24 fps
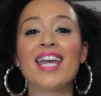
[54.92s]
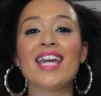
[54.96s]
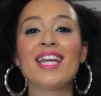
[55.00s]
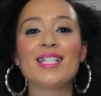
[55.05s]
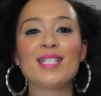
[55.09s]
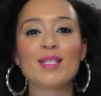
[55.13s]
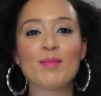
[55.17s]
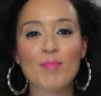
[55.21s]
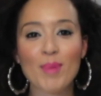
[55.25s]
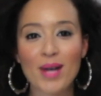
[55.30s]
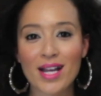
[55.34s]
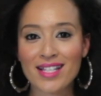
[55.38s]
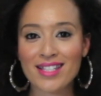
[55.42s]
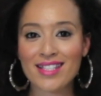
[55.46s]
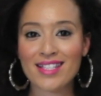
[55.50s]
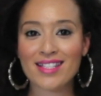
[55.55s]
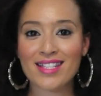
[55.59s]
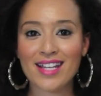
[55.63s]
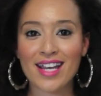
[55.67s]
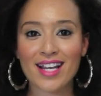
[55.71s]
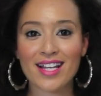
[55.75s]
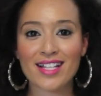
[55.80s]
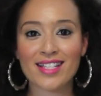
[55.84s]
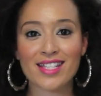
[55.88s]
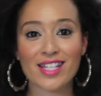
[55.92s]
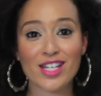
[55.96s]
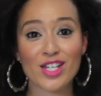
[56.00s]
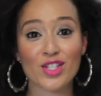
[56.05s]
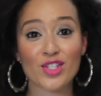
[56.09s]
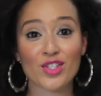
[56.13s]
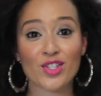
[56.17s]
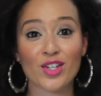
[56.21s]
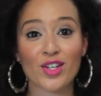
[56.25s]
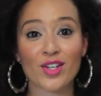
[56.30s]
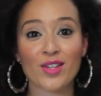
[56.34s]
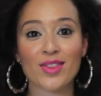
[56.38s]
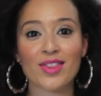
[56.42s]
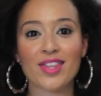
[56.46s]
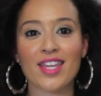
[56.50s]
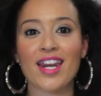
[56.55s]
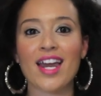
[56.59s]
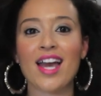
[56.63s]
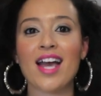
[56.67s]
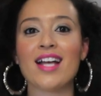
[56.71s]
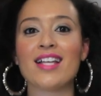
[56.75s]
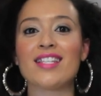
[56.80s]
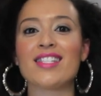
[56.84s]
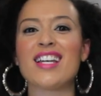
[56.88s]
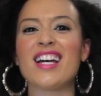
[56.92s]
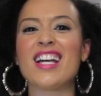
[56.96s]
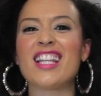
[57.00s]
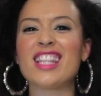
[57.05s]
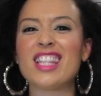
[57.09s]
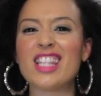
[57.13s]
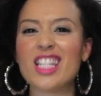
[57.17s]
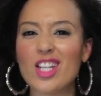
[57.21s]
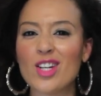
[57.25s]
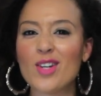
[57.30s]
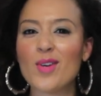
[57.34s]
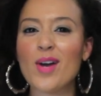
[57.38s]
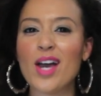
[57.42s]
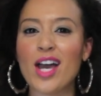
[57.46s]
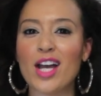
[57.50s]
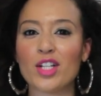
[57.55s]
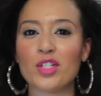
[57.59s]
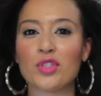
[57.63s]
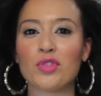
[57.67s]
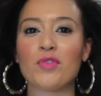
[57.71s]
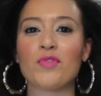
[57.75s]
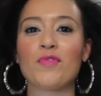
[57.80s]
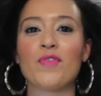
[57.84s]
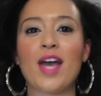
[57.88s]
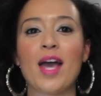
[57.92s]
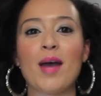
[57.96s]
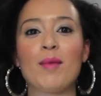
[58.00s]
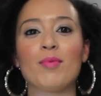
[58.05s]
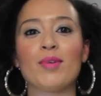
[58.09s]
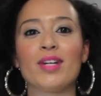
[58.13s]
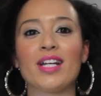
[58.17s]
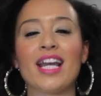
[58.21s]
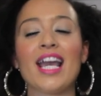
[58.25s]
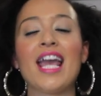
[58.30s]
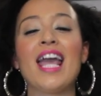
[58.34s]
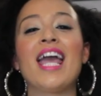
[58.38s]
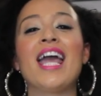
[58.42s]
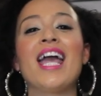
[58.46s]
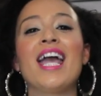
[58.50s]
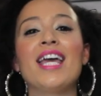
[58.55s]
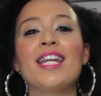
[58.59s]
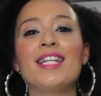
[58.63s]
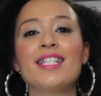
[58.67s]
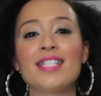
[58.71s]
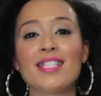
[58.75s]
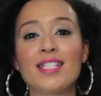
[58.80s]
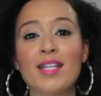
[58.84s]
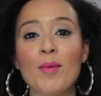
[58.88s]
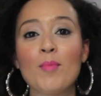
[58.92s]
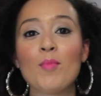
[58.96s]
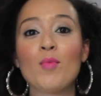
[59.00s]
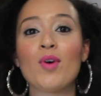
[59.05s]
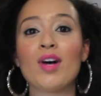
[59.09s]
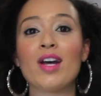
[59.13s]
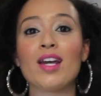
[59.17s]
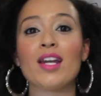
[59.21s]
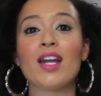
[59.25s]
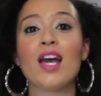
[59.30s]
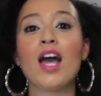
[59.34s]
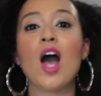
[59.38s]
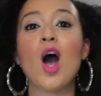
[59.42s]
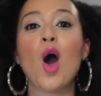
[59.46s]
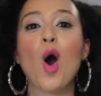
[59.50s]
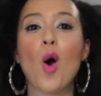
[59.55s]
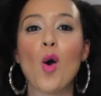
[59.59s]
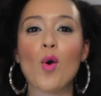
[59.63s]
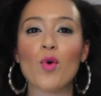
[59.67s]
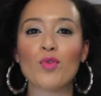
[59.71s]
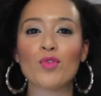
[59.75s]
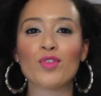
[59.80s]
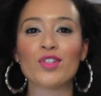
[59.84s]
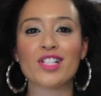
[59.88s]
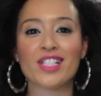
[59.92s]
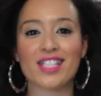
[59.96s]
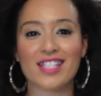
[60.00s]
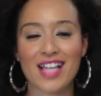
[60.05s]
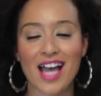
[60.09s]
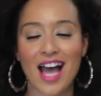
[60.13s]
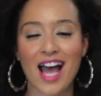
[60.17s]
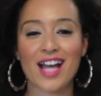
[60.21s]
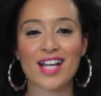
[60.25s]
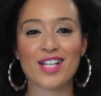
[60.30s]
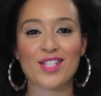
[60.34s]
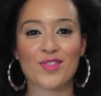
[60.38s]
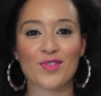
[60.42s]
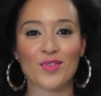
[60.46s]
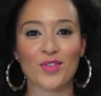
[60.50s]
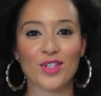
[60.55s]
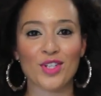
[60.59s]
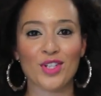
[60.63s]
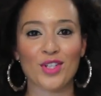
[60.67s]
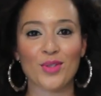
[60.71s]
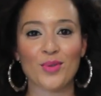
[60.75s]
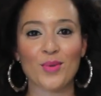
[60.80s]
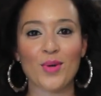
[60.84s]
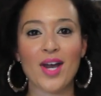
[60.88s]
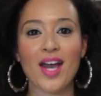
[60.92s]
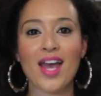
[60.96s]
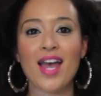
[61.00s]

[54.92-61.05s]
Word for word: It's best to take a t-shirt that has a little extra fabric and is somewhat oversized for you.